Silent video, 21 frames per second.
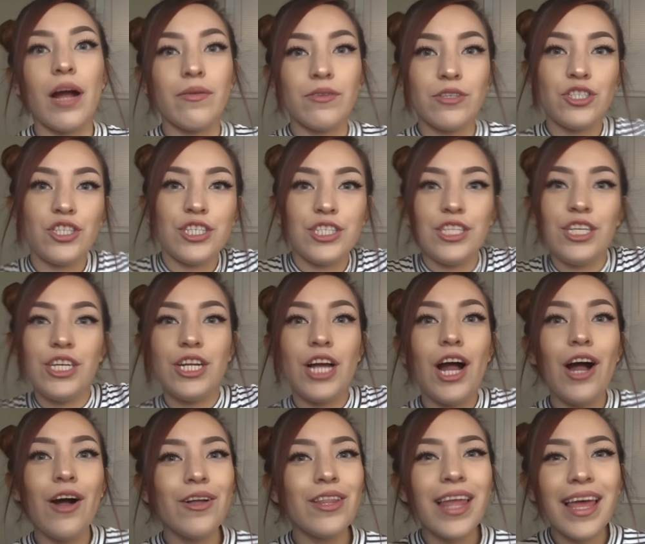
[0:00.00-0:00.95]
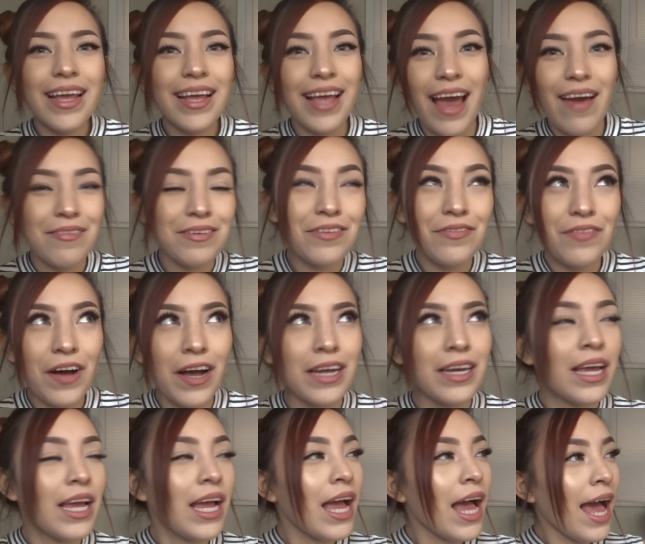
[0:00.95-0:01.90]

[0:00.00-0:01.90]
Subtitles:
I was just, like, having fun,